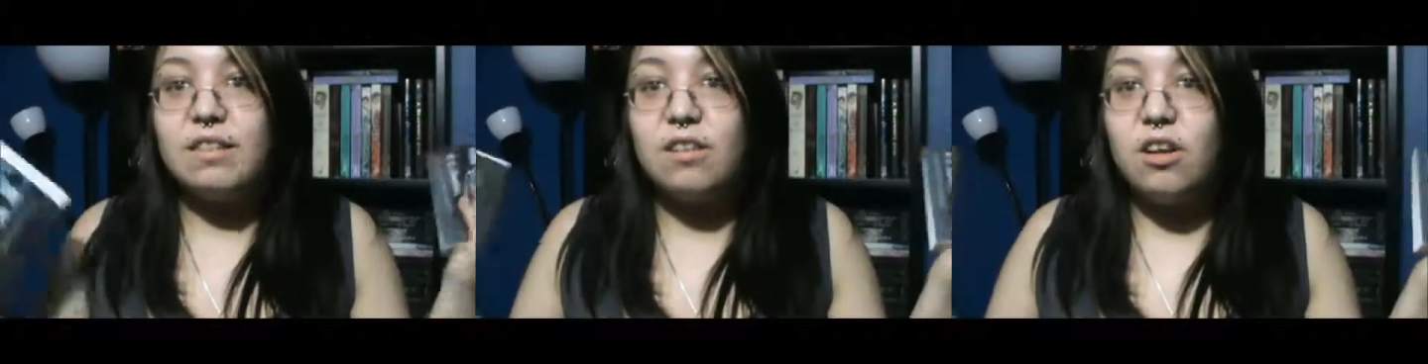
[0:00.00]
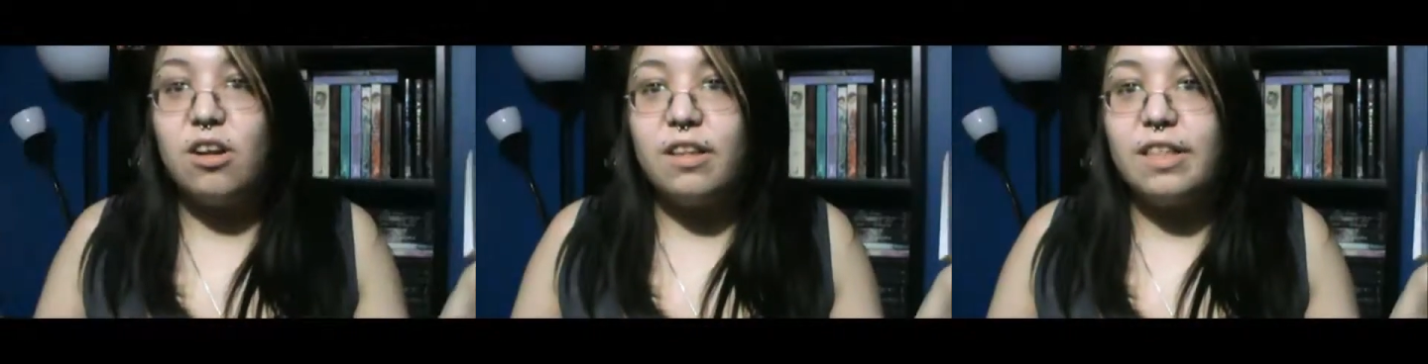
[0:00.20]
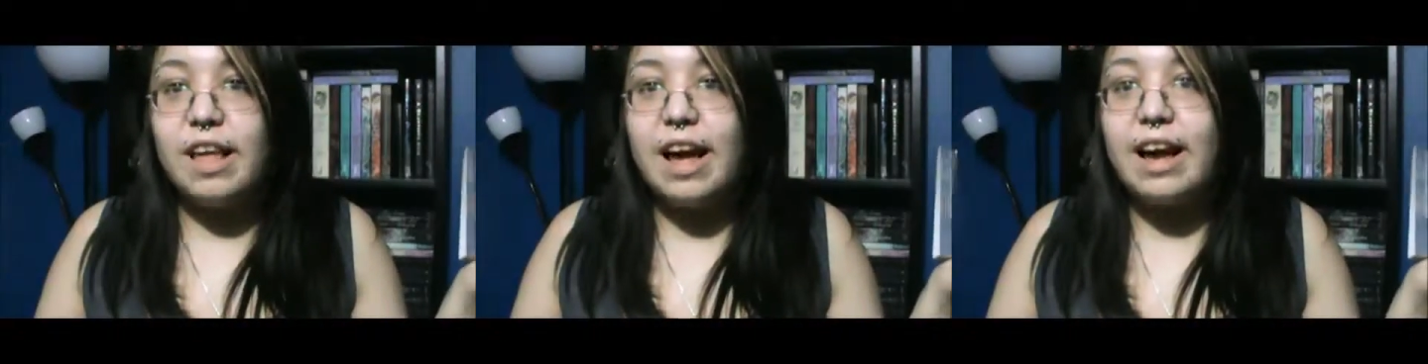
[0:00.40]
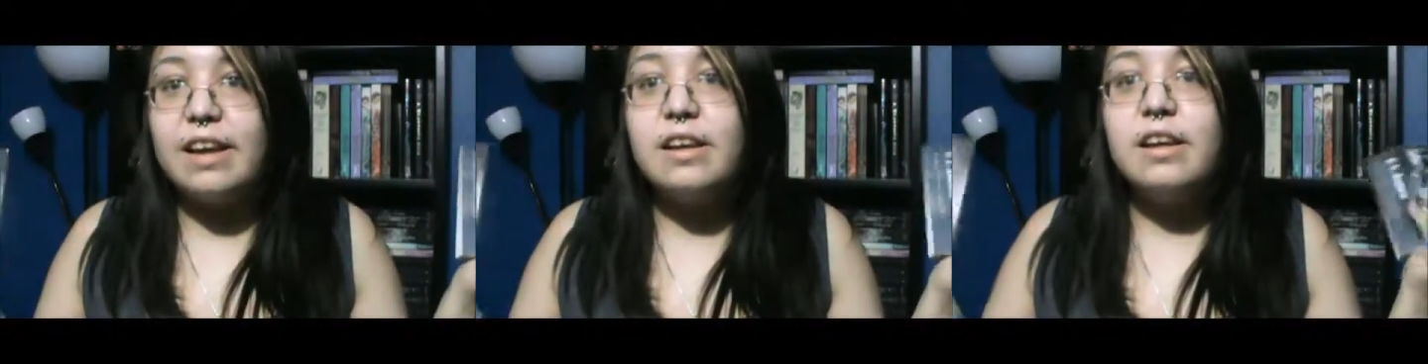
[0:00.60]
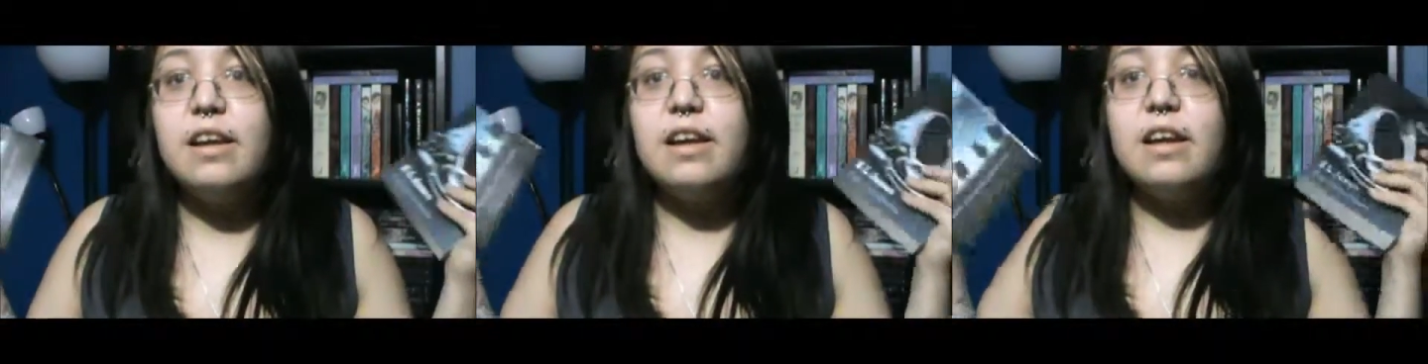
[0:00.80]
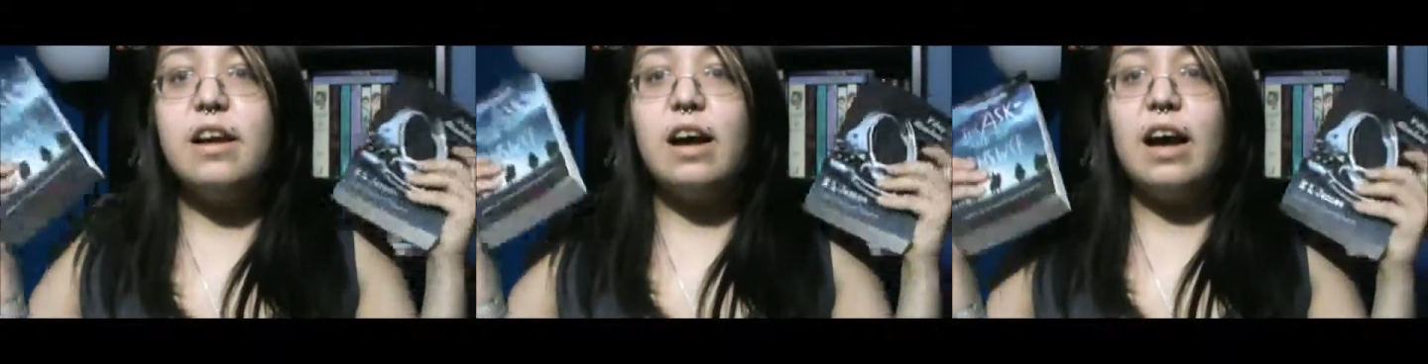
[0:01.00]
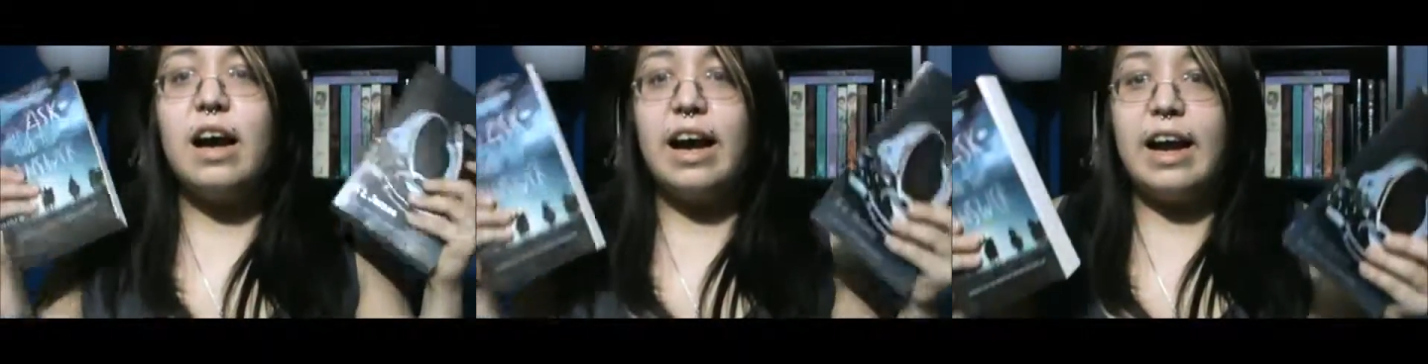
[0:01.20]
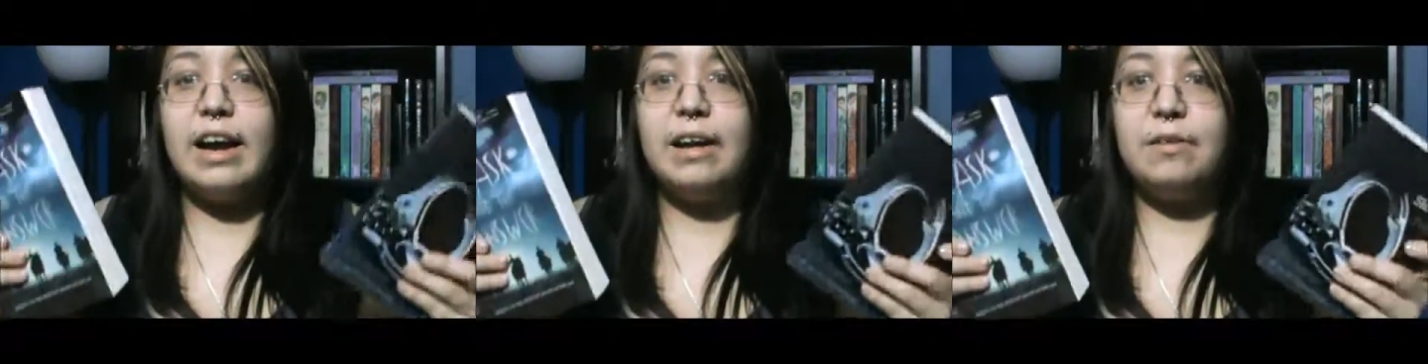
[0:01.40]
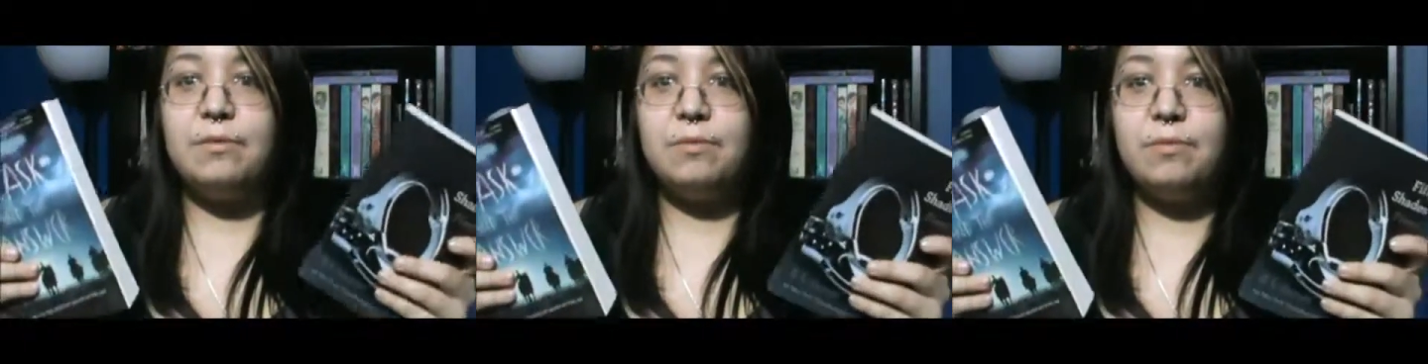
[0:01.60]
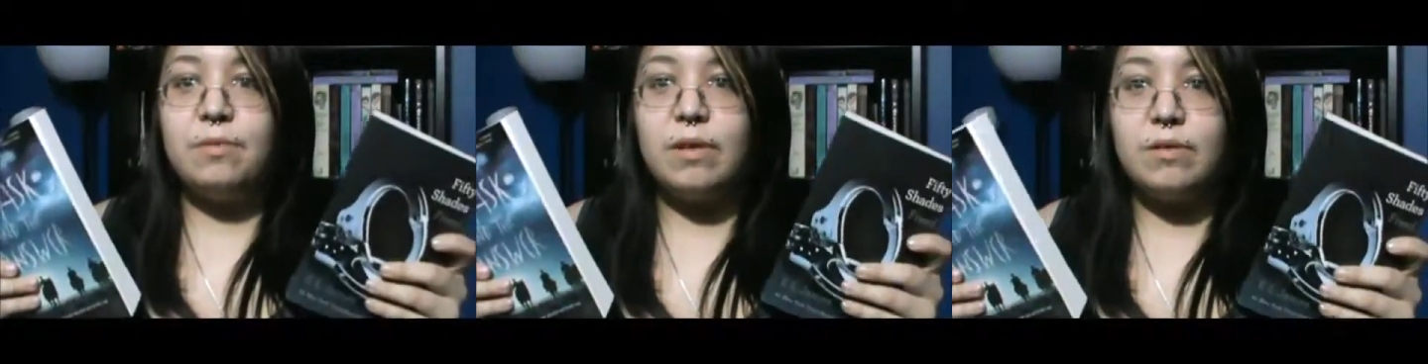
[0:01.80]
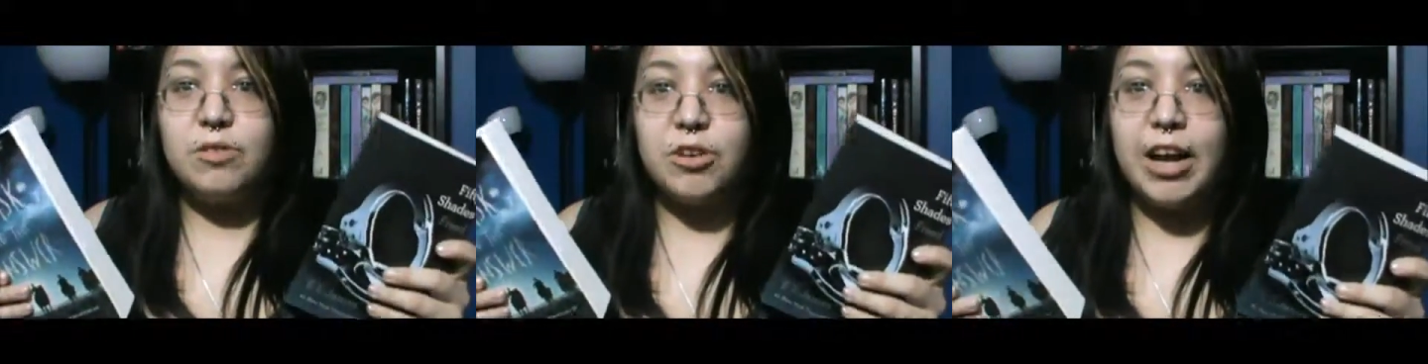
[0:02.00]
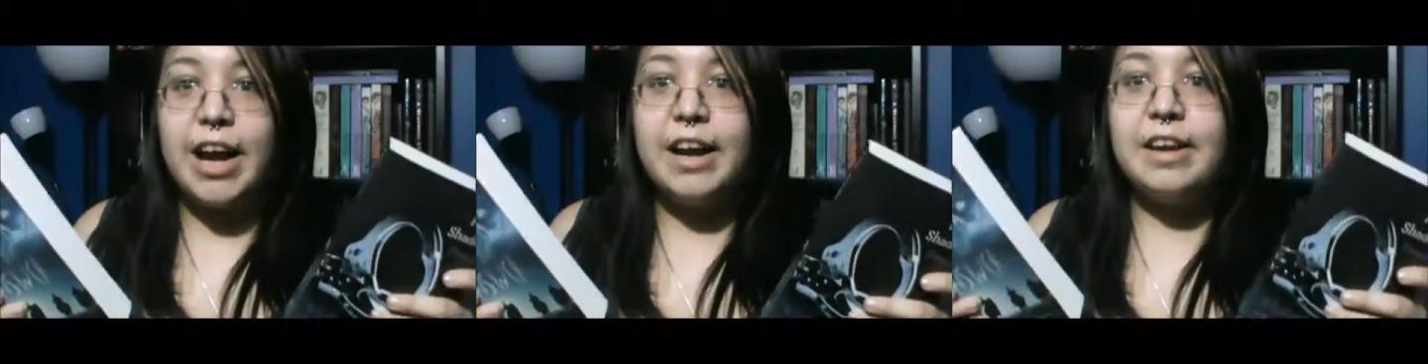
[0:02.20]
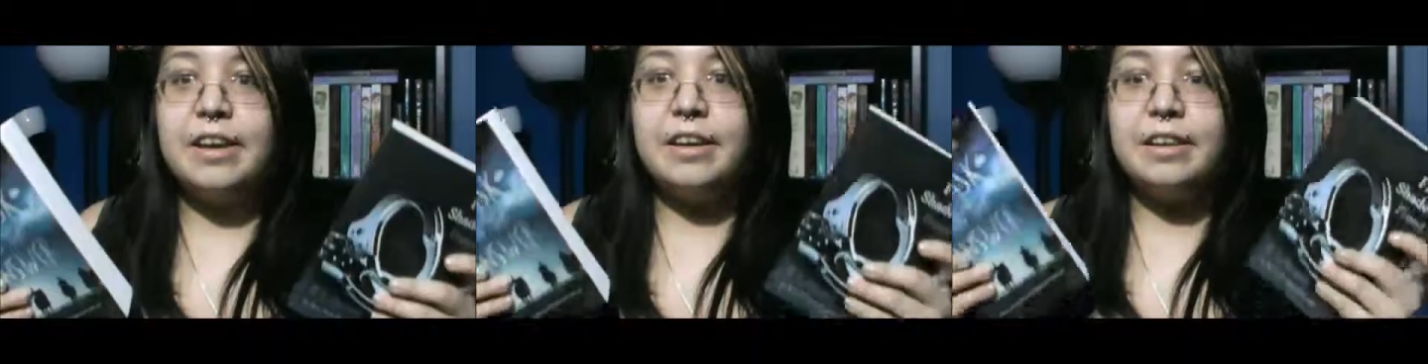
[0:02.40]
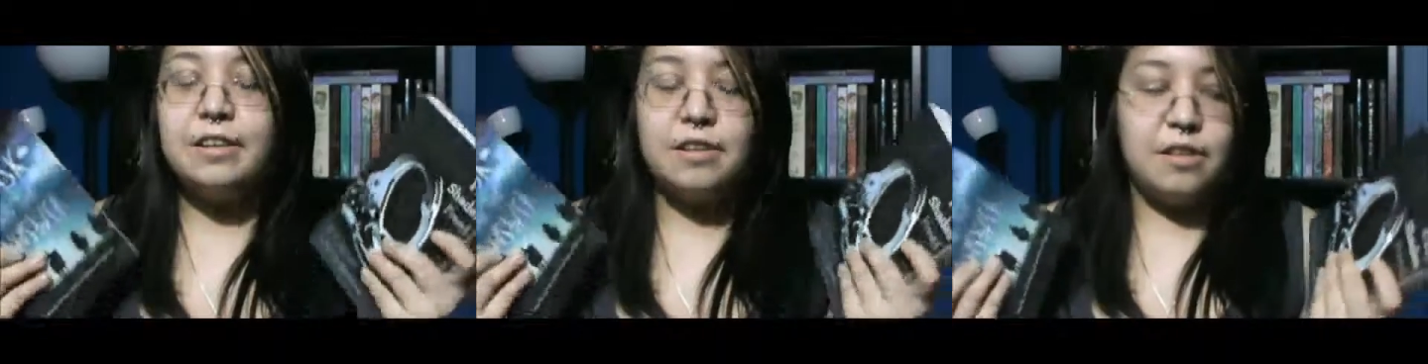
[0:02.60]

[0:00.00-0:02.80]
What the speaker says: and all that, I read